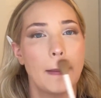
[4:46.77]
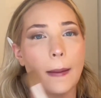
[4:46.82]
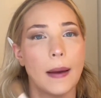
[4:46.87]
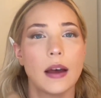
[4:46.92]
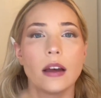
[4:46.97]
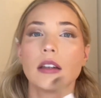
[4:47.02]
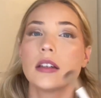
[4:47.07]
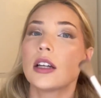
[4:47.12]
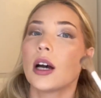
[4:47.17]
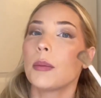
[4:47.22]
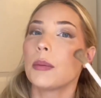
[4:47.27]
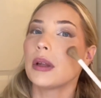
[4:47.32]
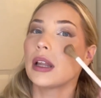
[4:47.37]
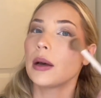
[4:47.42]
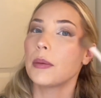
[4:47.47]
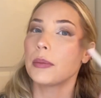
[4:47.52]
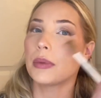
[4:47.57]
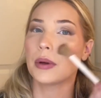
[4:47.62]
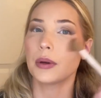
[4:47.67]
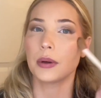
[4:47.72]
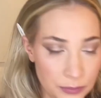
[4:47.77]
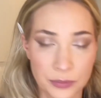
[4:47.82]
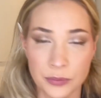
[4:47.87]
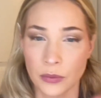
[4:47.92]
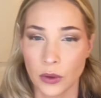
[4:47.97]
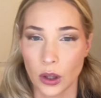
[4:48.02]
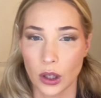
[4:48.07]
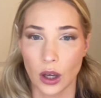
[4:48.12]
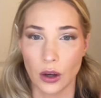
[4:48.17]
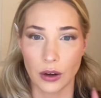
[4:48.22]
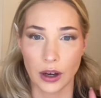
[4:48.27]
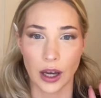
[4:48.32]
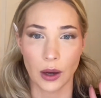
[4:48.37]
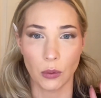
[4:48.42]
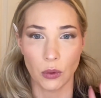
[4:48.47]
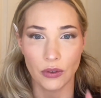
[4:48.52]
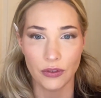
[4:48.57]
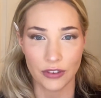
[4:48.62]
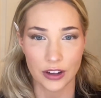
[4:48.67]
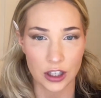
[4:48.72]
and top lip. Okay,
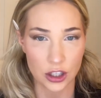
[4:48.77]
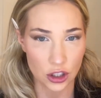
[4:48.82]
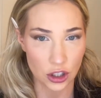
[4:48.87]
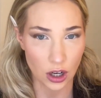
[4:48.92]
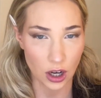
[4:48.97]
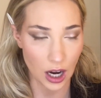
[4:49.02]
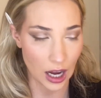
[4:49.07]
we'll finish our